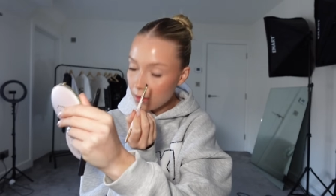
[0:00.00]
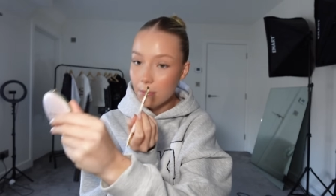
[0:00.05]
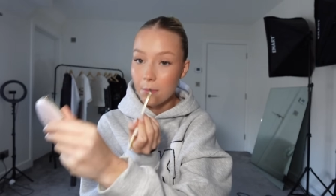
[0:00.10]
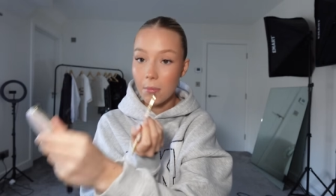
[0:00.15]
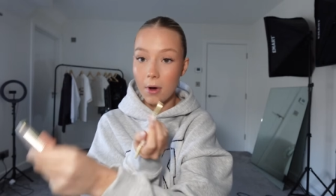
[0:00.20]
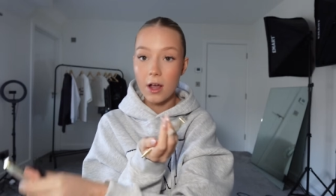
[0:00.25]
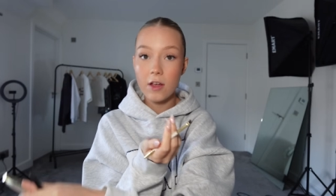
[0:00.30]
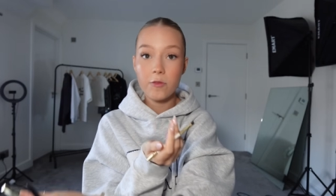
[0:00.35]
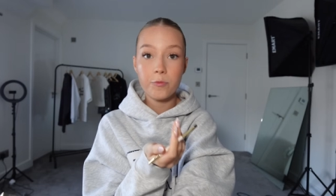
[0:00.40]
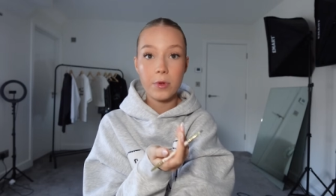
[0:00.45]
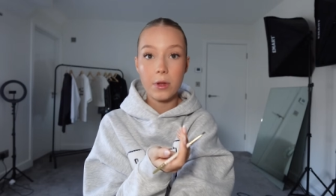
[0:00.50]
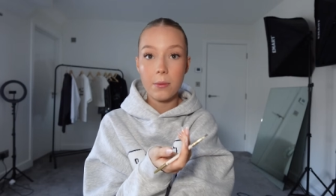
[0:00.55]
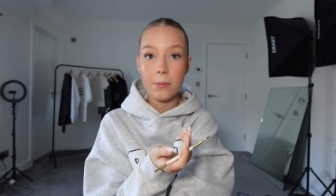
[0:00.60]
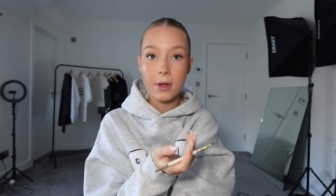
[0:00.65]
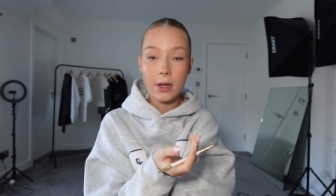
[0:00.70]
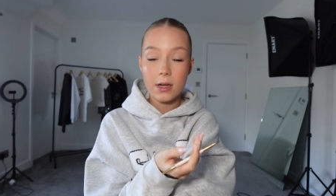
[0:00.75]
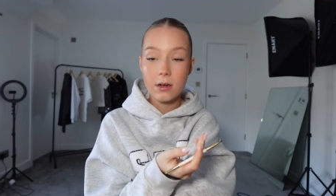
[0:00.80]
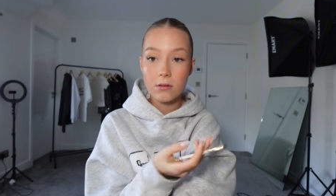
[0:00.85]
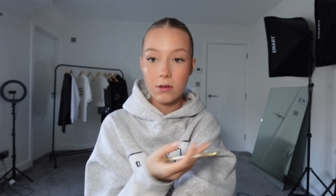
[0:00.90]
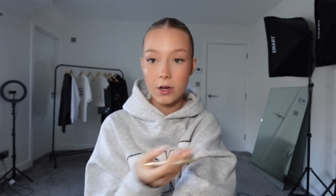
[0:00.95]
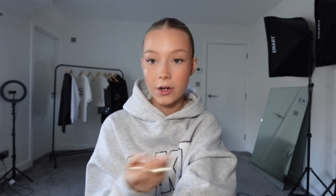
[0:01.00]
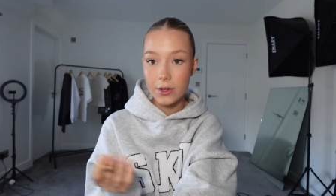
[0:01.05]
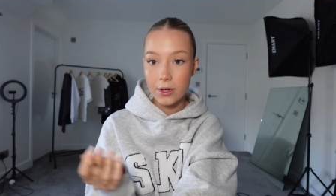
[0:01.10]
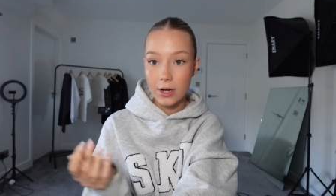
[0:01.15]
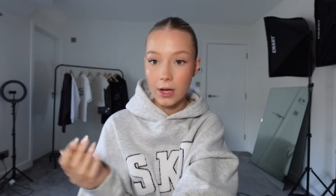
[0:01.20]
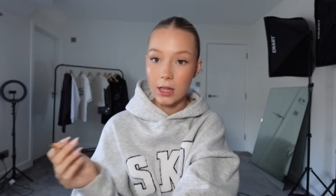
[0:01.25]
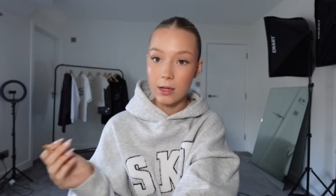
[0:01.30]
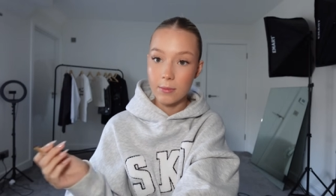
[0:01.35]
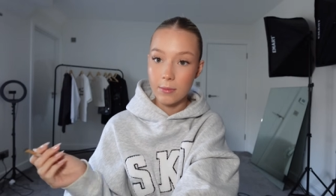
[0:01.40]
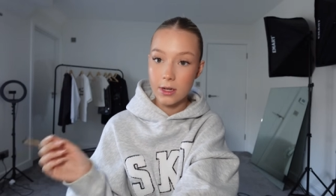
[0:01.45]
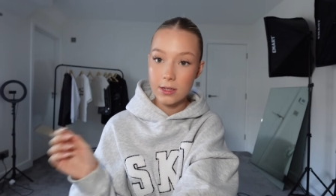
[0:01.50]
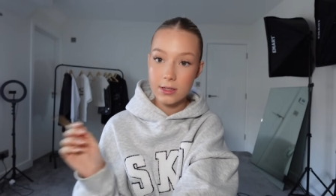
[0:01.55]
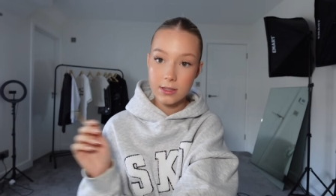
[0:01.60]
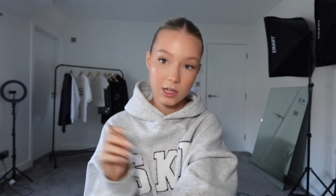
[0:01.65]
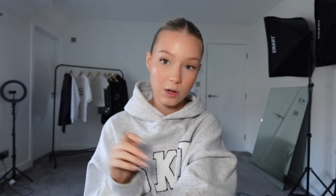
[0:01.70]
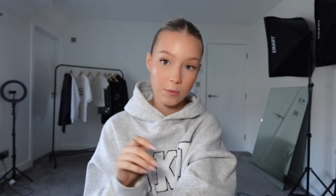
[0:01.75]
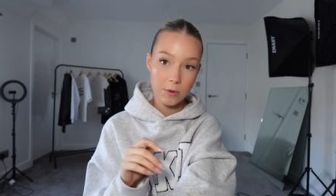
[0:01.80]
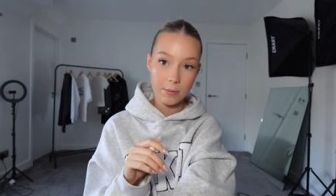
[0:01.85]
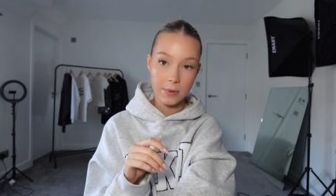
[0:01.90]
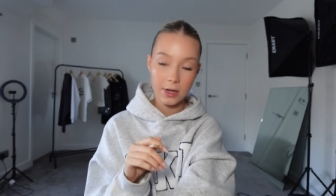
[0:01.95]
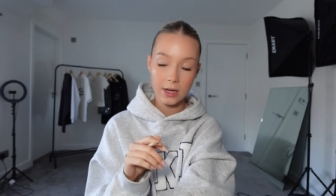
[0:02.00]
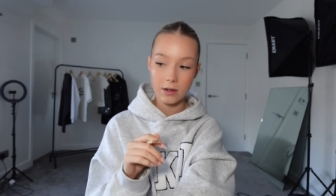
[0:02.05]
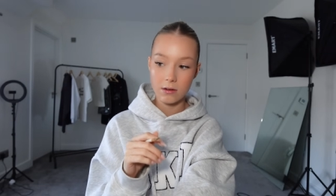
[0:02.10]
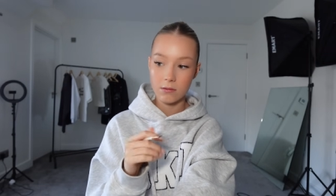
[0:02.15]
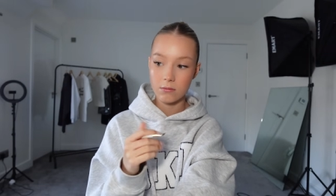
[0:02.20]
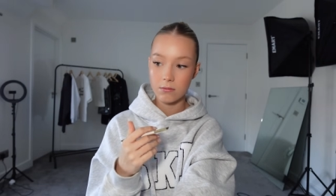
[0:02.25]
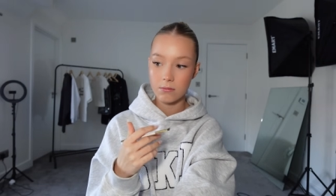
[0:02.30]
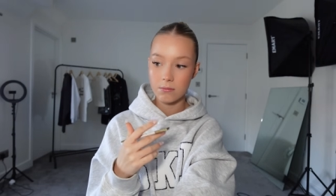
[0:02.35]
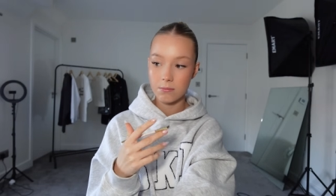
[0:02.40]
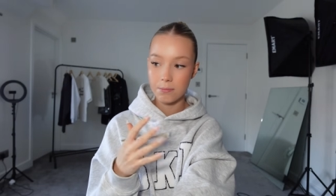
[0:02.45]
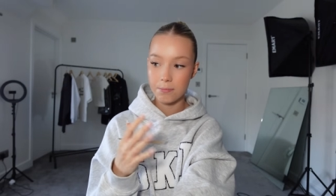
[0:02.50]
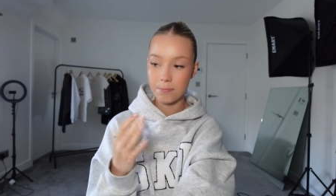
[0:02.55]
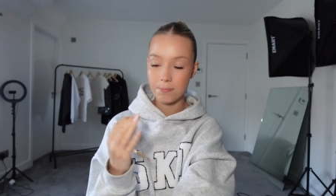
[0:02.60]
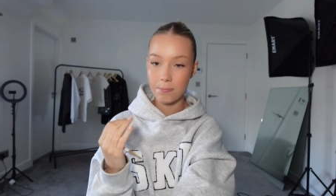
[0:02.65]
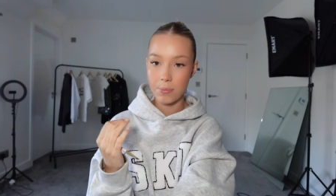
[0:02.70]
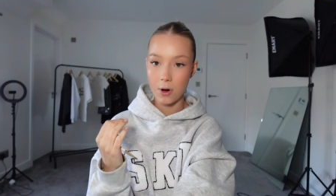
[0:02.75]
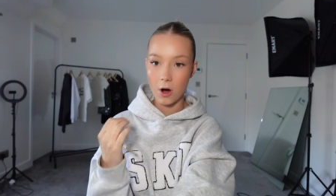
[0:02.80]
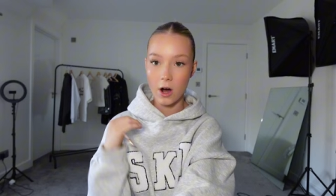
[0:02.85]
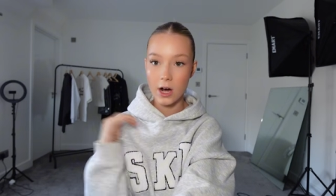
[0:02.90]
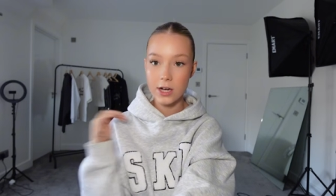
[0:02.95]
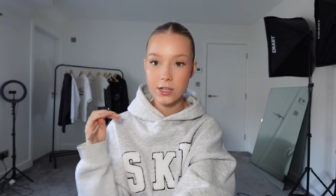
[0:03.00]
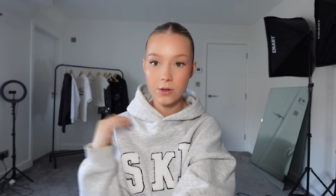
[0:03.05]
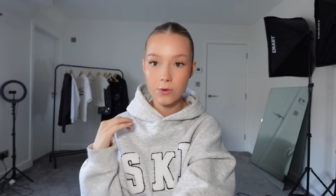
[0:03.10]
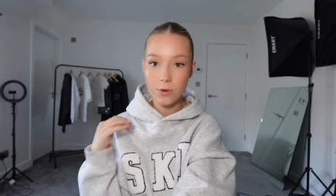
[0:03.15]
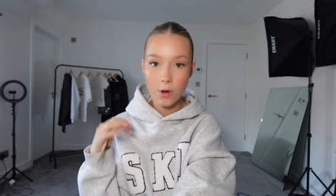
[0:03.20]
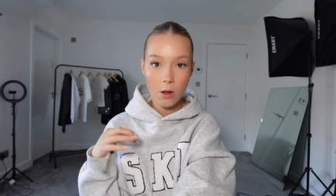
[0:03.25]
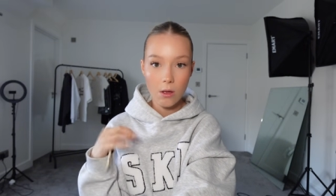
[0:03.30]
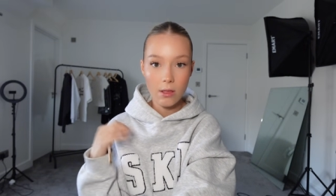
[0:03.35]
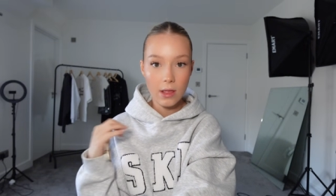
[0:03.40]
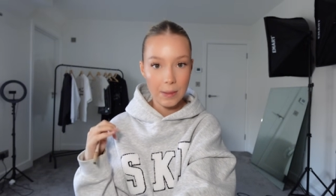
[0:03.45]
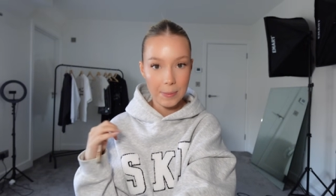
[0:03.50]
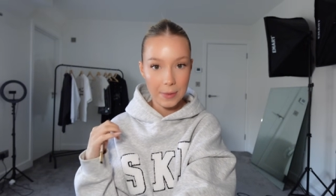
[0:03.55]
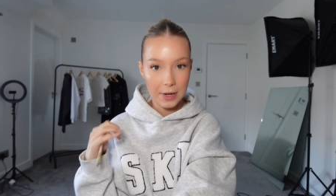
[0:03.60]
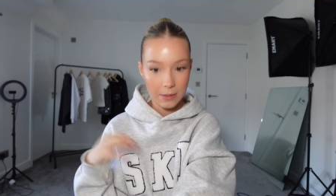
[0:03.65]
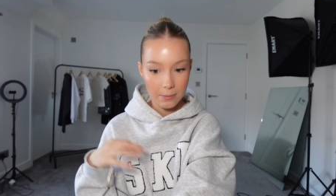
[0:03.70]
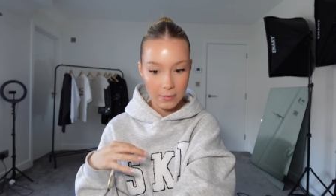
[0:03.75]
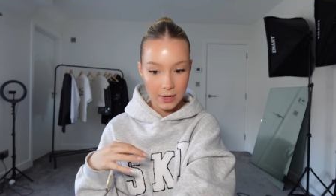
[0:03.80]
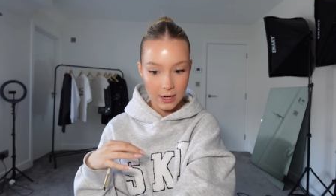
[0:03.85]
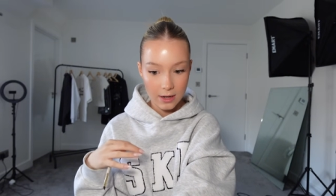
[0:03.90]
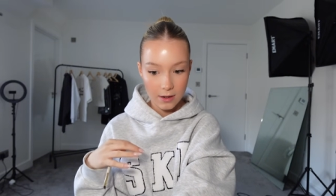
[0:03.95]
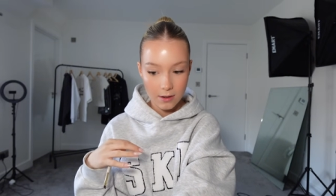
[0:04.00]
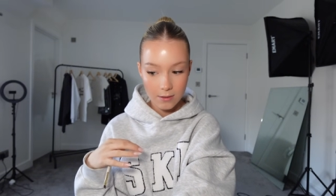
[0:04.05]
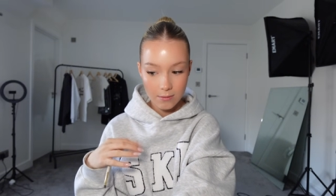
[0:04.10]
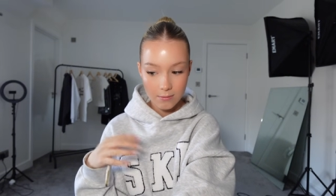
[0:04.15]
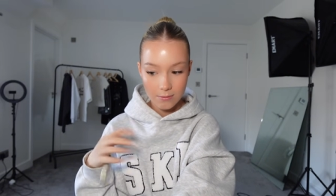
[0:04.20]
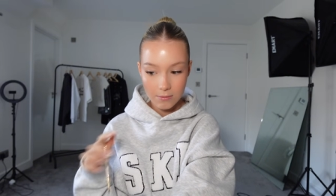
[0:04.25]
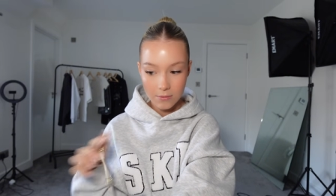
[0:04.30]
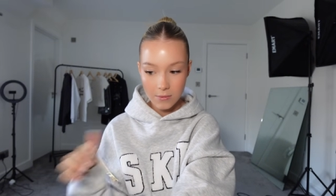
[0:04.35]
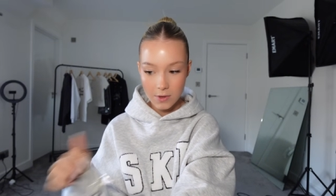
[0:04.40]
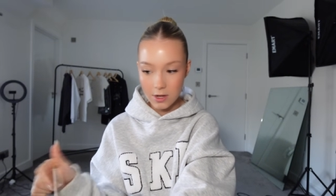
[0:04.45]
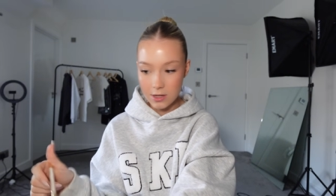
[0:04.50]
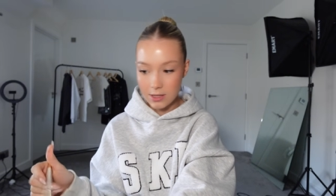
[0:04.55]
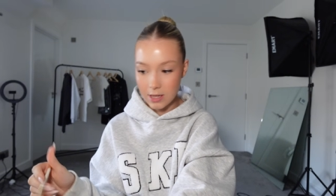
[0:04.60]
might have been mean. I don't care, they might still be mean. But I don't know that they're being mean because